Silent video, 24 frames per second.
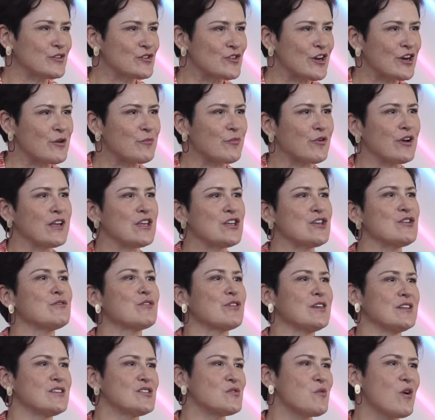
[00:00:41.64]
trying to bring
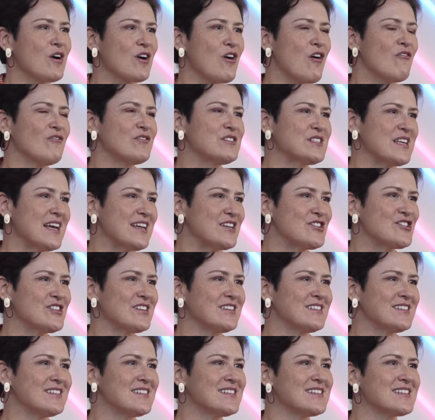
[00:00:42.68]
youth into our
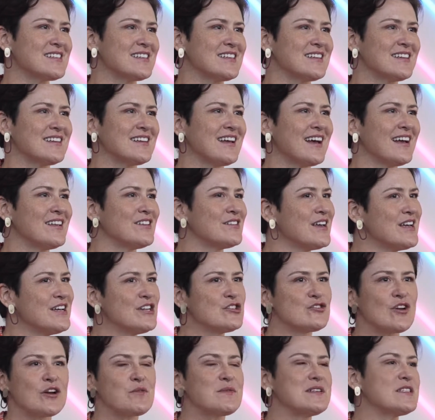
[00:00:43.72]
conversations and
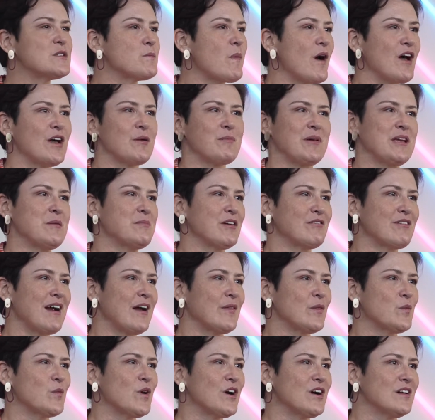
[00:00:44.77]
trying to inspire people
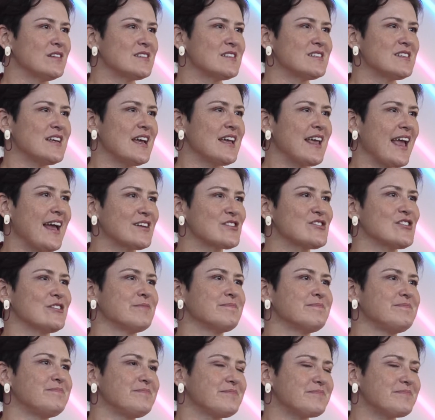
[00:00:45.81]
around the world to take action.